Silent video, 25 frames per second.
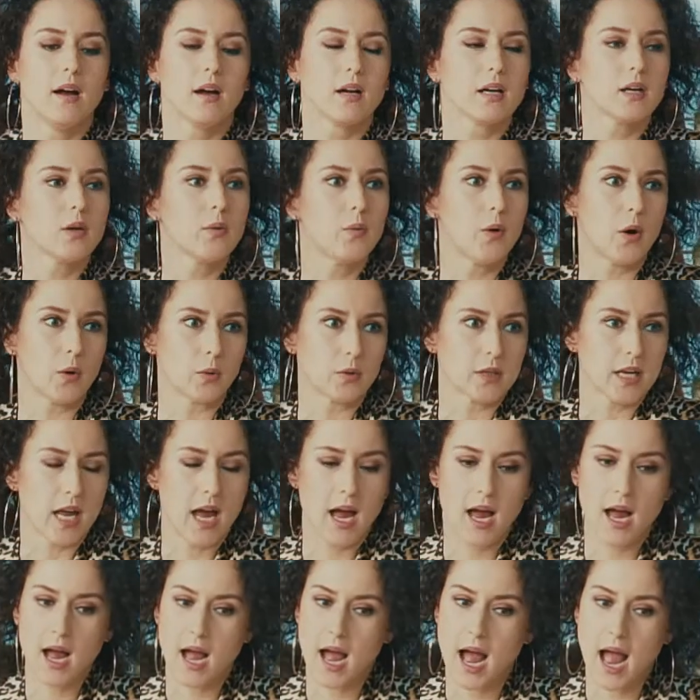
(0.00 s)
Quote,
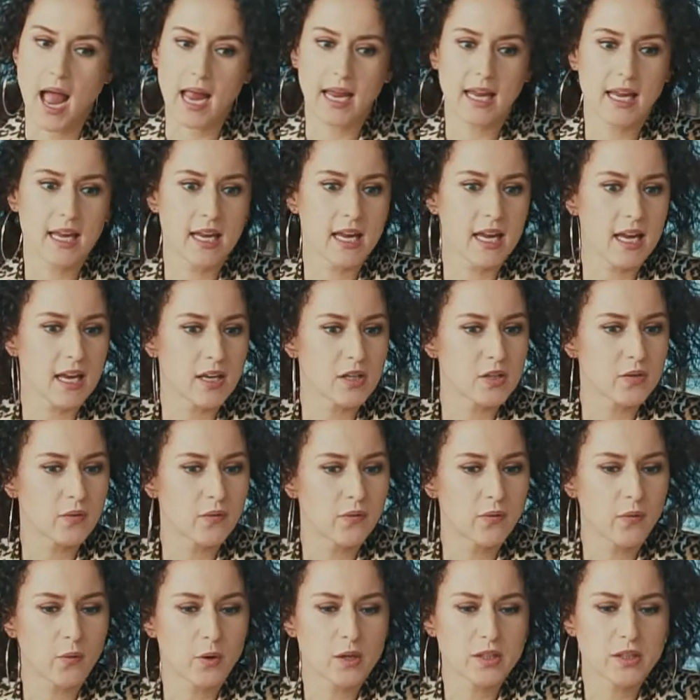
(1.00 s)
"I can't
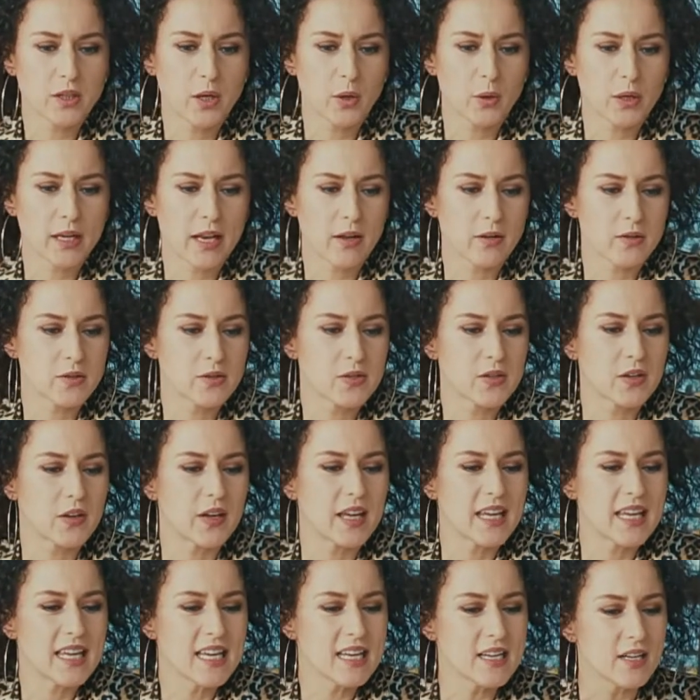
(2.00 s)
afford going out to
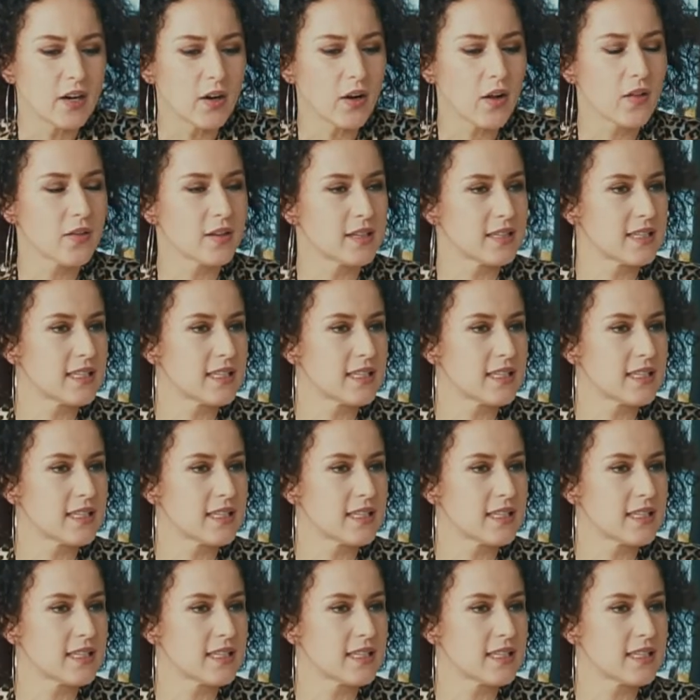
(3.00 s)
eat all the